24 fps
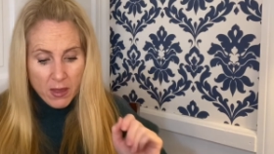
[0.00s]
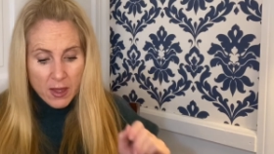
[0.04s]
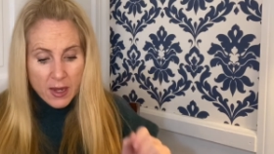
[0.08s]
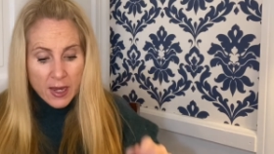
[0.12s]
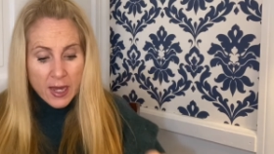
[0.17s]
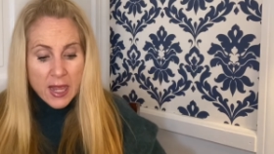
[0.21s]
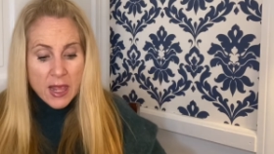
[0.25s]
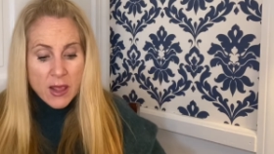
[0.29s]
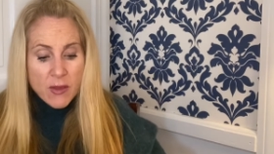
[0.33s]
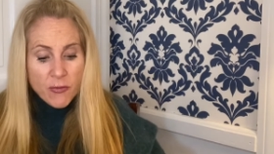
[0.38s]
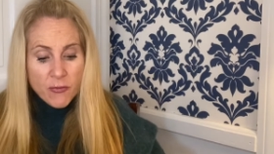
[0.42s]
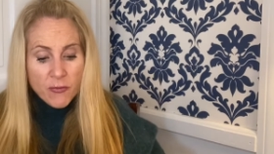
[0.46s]

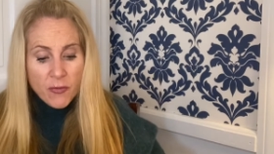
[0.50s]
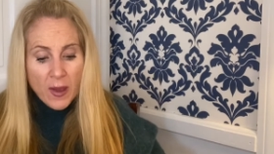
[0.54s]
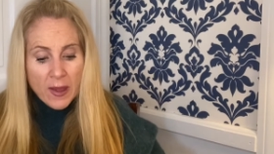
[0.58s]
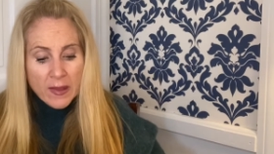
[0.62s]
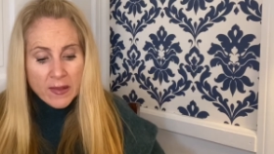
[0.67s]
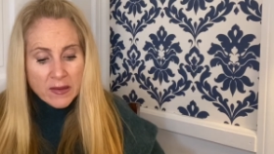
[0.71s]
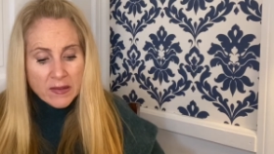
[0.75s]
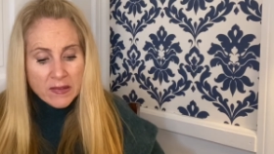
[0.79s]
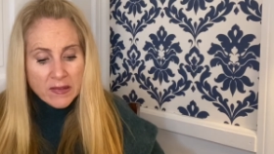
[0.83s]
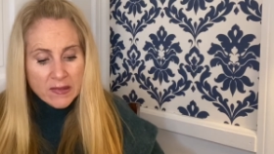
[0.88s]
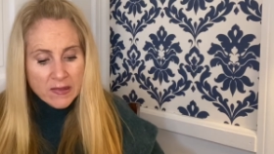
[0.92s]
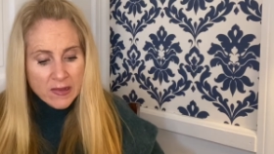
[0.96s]
He fell
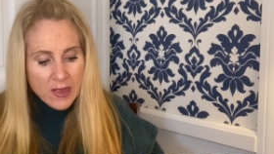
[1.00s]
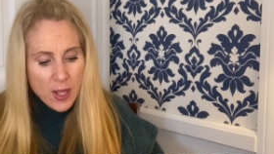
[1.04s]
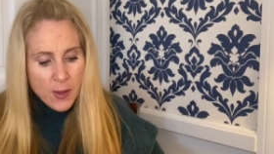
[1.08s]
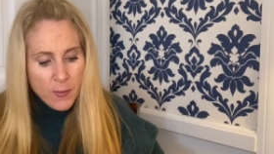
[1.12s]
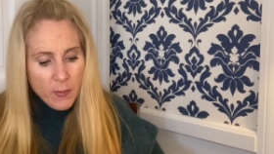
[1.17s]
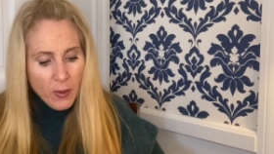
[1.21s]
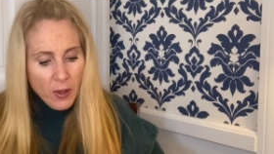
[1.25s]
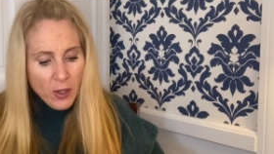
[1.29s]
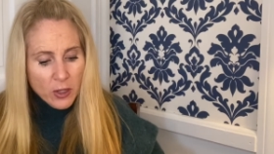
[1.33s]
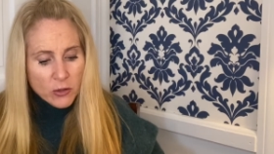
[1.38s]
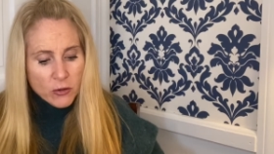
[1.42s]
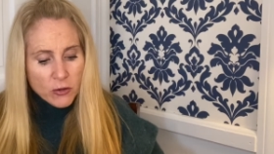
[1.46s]
asleep
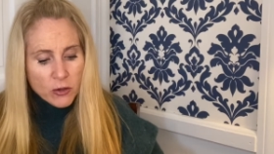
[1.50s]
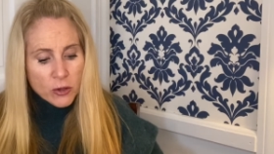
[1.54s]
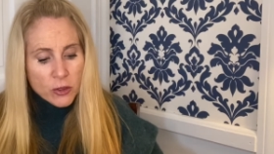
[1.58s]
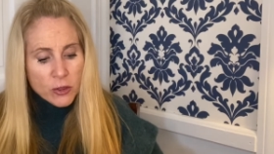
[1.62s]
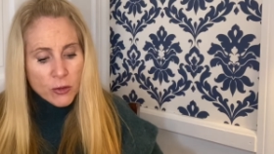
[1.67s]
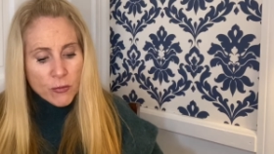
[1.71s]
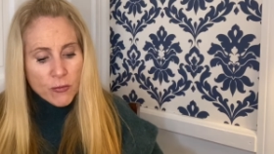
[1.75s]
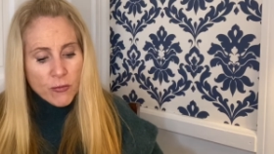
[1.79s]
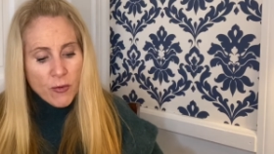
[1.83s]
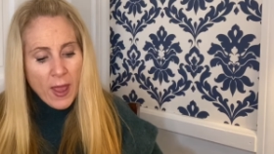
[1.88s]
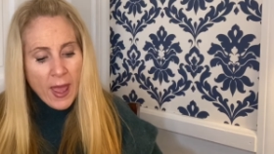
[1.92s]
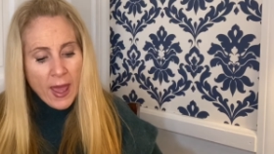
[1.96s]
to the
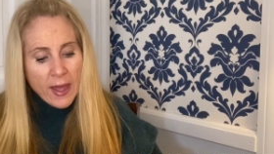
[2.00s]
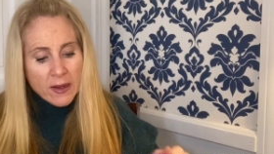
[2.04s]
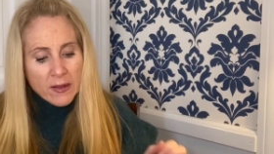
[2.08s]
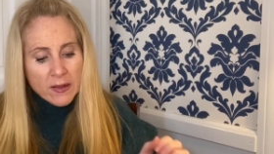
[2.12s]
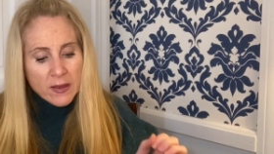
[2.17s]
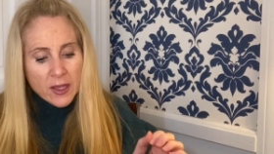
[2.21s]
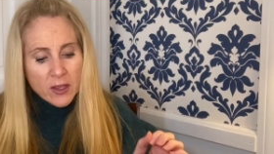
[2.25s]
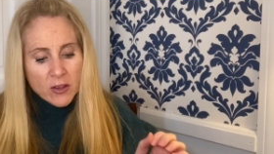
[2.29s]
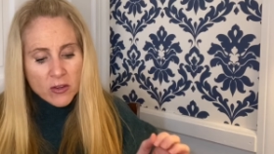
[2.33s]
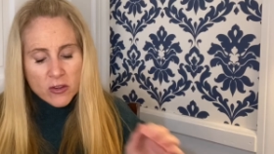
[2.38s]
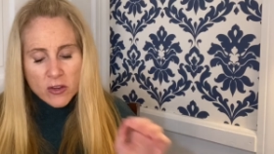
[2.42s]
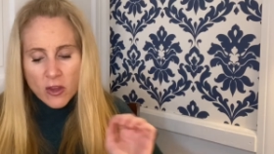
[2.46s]

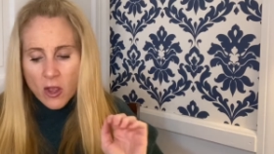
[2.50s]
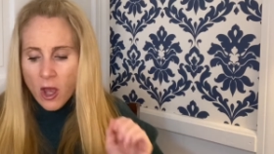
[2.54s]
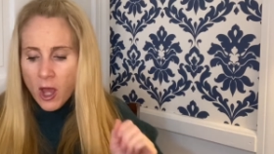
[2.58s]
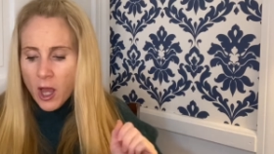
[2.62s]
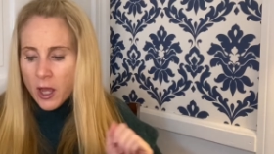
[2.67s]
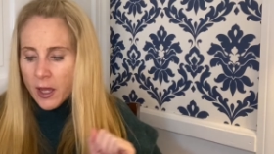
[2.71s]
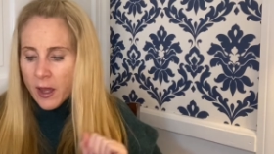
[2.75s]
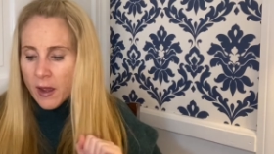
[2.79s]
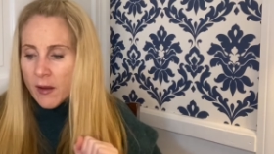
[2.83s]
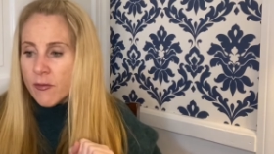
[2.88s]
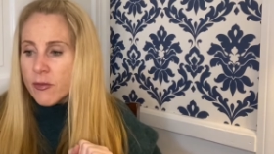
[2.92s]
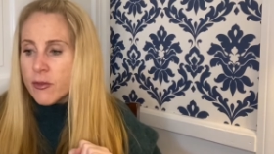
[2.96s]
rattling
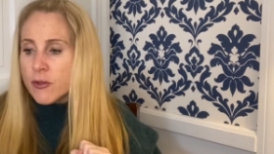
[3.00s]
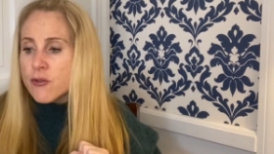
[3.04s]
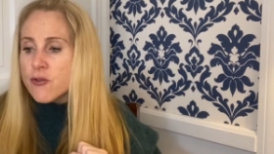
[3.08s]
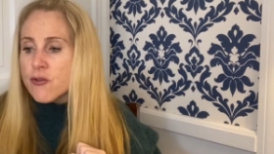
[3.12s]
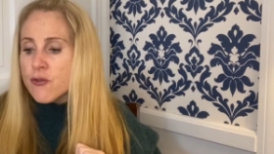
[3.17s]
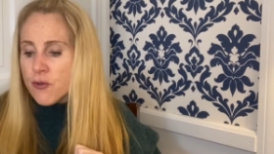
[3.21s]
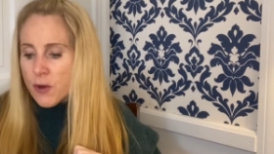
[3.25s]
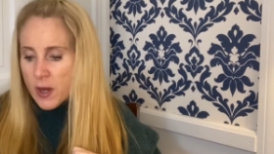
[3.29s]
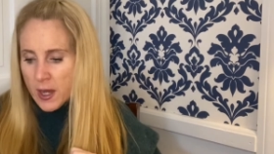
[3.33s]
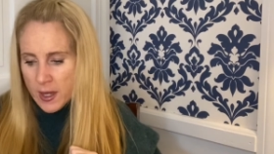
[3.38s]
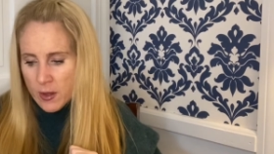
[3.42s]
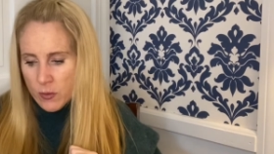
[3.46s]
song of the
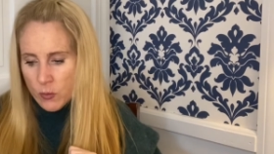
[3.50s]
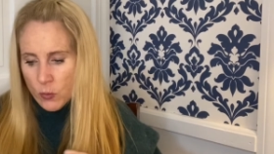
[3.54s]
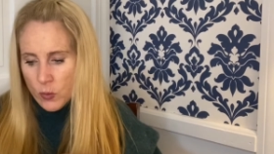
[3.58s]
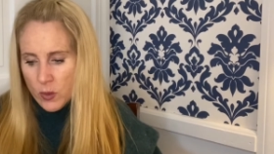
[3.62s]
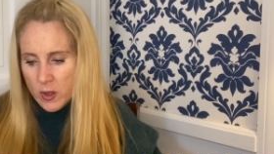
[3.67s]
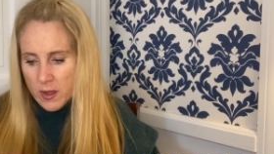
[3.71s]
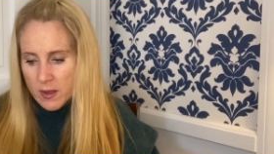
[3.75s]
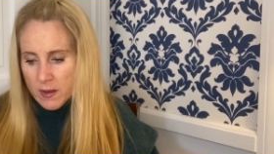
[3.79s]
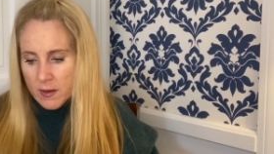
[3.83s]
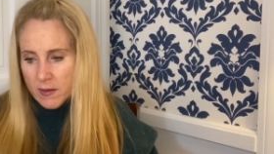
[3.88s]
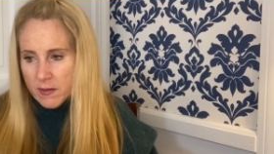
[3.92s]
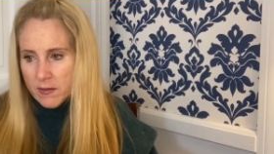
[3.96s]
train
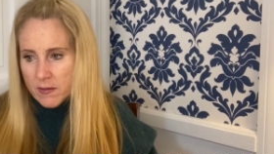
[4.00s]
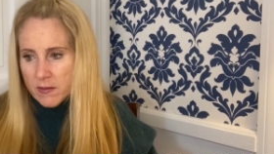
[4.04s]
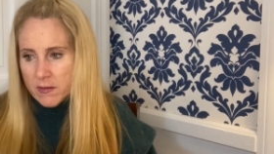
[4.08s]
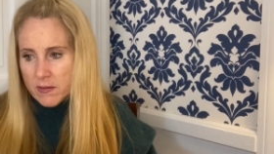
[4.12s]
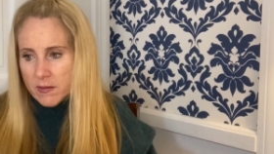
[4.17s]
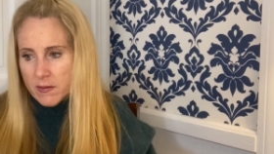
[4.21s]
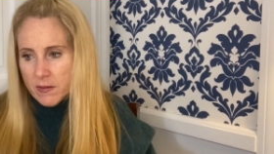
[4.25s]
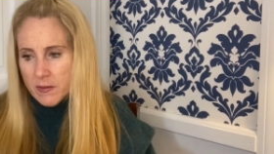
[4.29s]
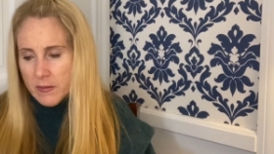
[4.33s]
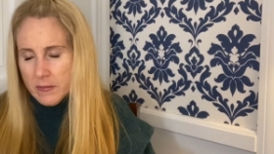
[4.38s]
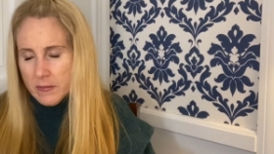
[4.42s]
wheels.